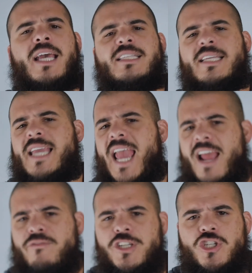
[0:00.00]
It's a
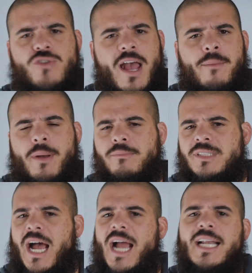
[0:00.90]
canvas strap.
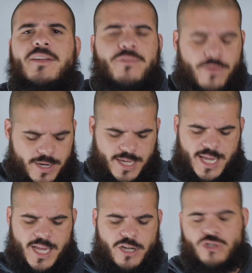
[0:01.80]
I'm dying for it to
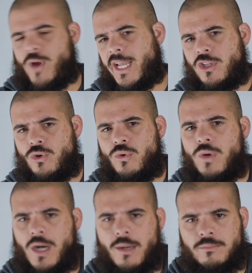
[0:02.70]
get here so I can
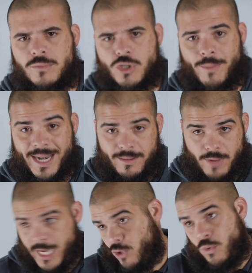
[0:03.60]
do a
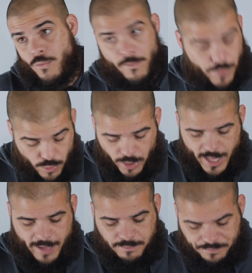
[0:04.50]
review
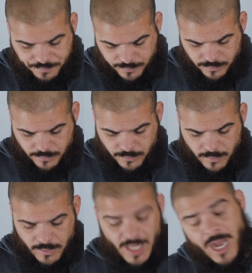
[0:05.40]
on that.
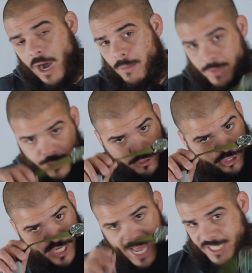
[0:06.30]

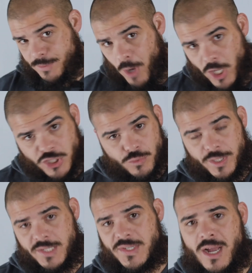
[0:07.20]
There's not a sponsor
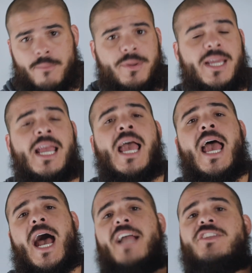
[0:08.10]
with this company.
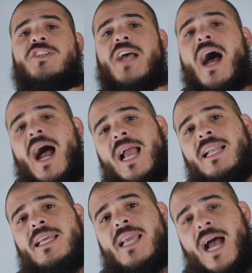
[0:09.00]
I just
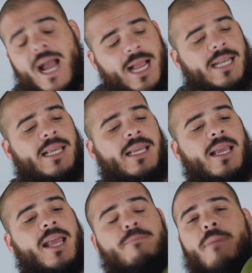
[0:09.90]
highly,
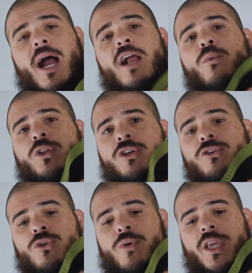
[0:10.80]
highly admire what
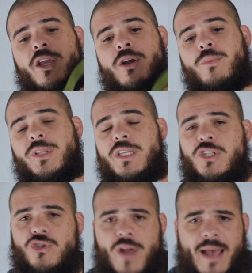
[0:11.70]
they're doing here with
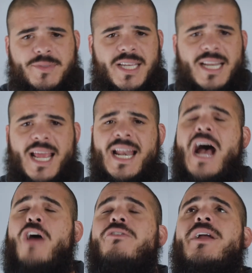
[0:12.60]
these straps
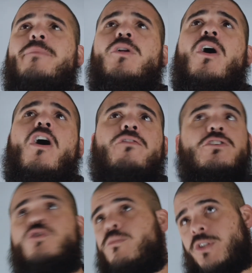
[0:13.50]
and how they're able to
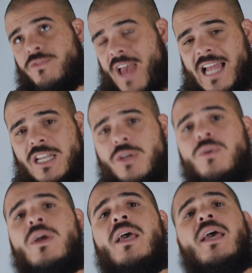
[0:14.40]
offer so much
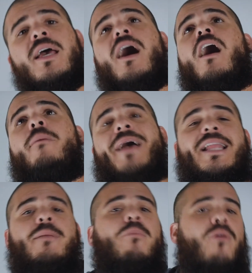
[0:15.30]
value
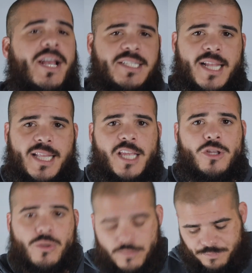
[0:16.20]
at the price that
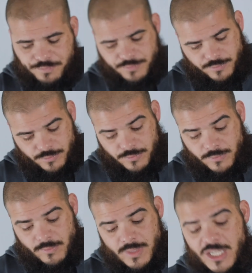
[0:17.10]
they do.
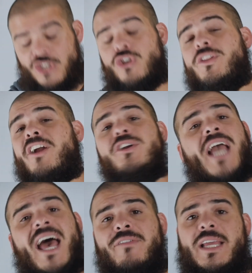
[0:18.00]
So there
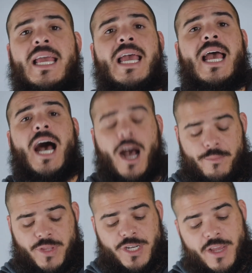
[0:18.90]
you have it.
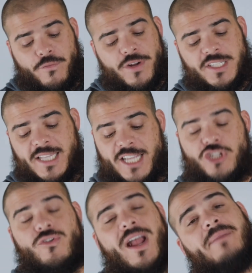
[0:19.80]
The difference
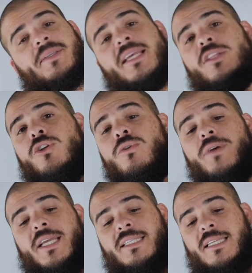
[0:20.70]
that straps can
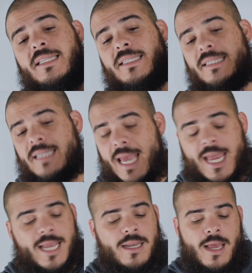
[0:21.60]
do, it's
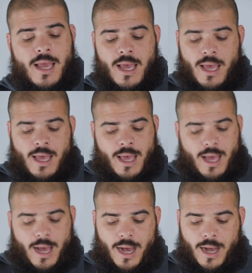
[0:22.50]
insane.
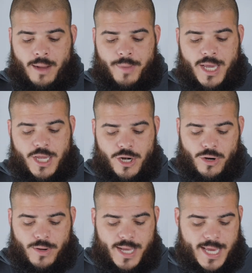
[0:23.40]

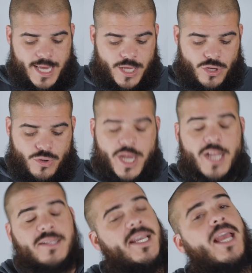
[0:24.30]
You
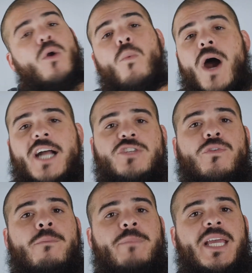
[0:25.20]
can take a
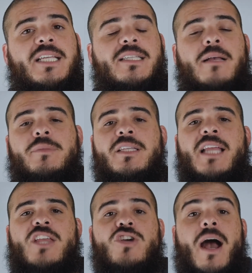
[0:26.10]
watch from being
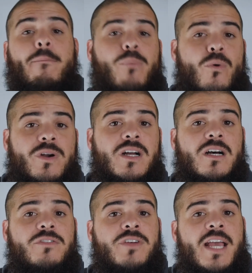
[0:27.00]
something that you got bored
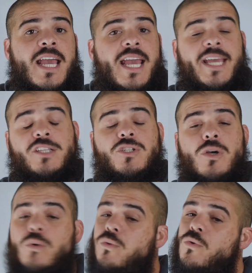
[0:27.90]
of
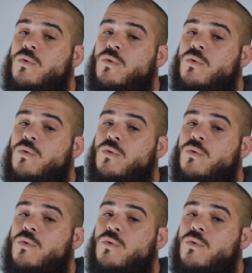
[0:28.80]
into